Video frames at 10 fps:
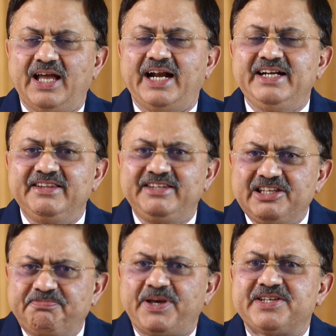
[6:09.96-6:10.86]
And in
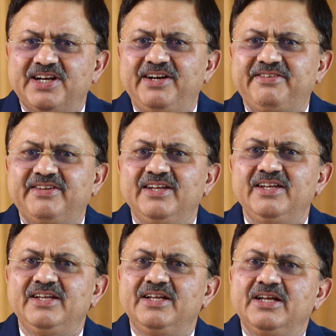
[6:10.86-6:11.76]
these patients,
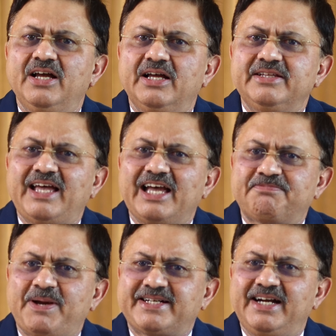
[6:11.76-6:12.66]
the
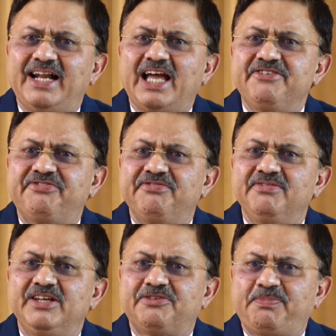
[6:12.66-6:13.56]
expected life
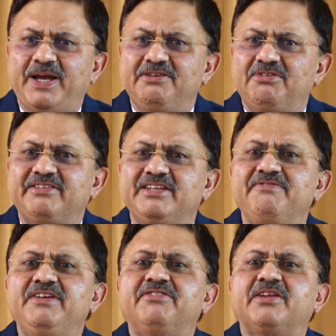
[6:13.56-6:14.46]
span was
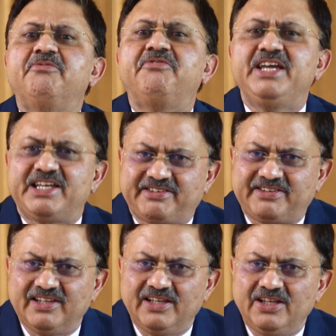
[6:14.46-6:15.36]
even some
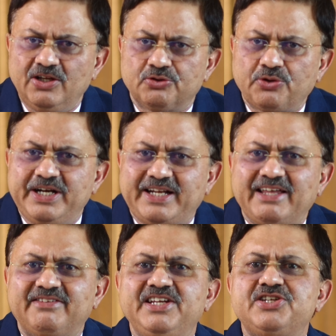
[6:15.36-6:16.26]
weeks. So it
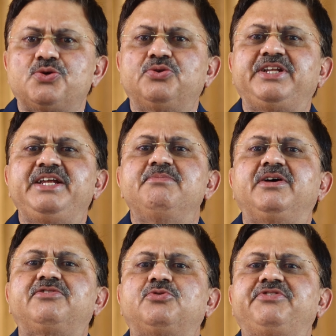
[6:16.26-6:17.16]
has reached to 3
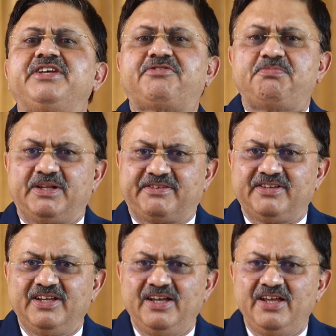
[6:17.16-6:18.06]
months to 6
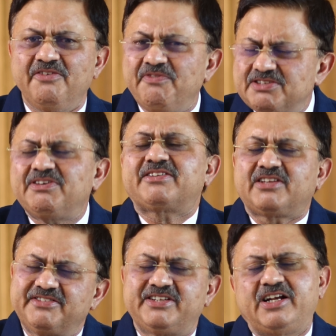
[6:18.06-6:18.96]
months, which was
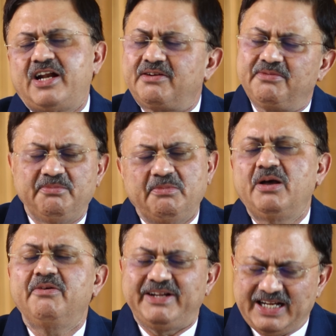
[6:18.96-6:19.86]
considered
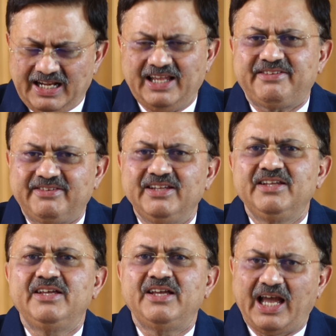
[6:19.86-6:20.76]
very less
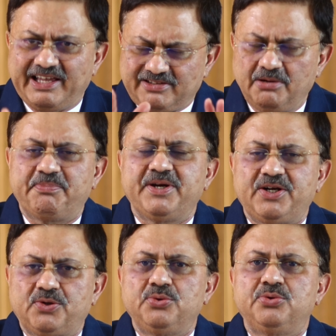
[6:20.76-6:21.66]
as
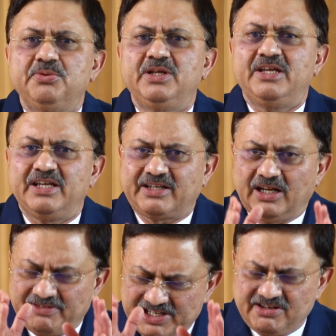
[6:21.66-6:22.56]
compared to
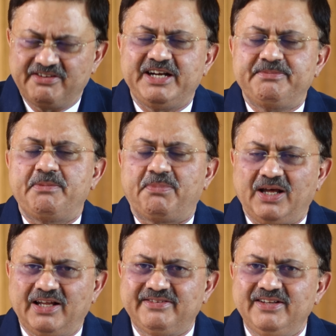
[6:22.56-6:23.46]
conventional treatment
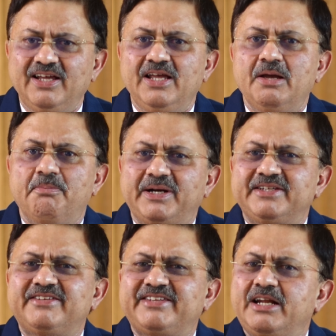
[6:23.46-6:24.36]
plans. But
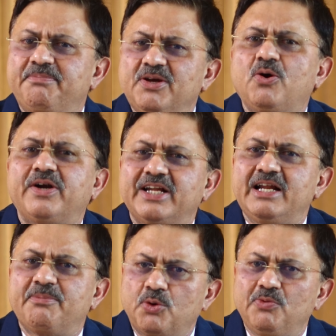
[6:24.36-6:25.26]
this therapy got
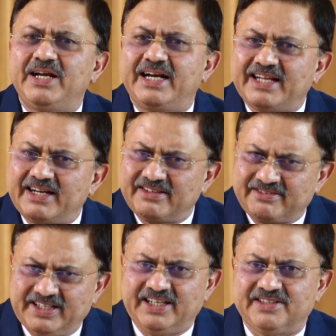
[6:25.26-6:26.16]
an approval at that
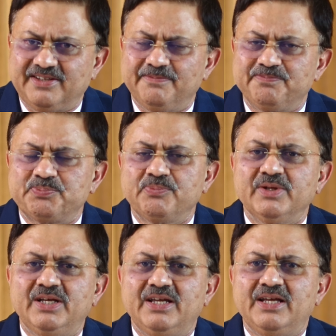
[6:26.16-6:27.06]
stage.
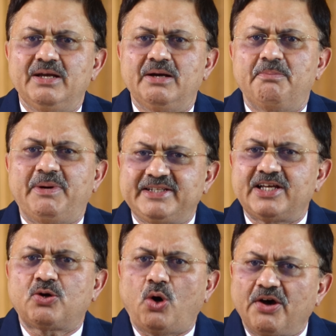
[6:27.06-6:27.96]
But
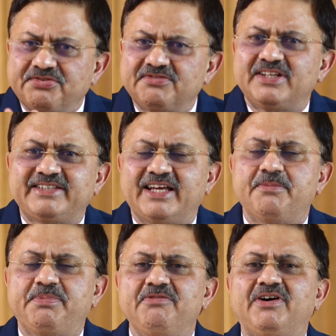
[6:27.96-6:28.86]
the cost of the
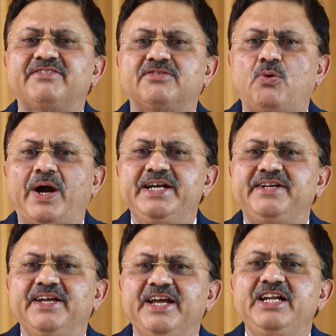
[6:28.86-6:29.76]
therapy was
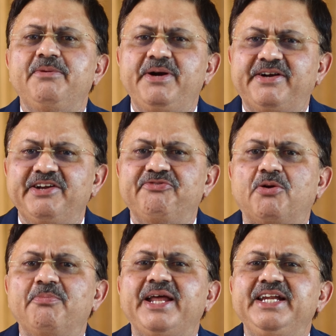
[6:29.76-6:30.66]
quite inhibitory
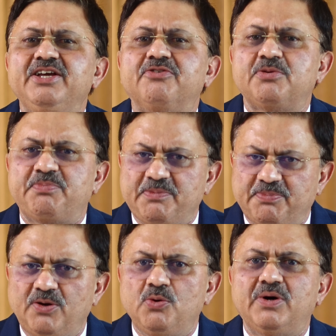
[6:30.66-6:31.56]
for many of the
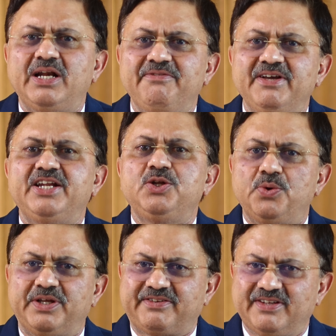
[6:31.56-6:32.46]
people who were living in
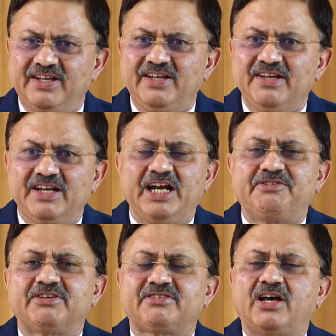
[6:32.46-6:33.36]
US. It
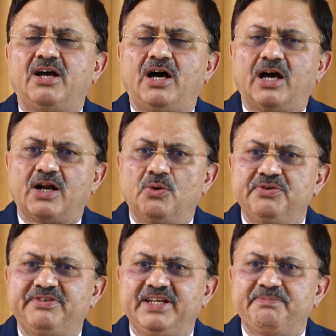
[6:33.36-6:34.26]
was
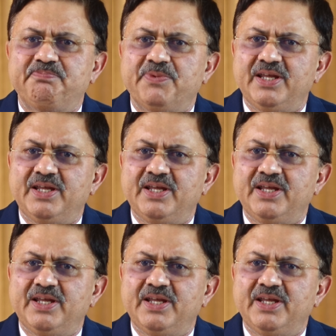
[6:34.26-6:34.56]
around say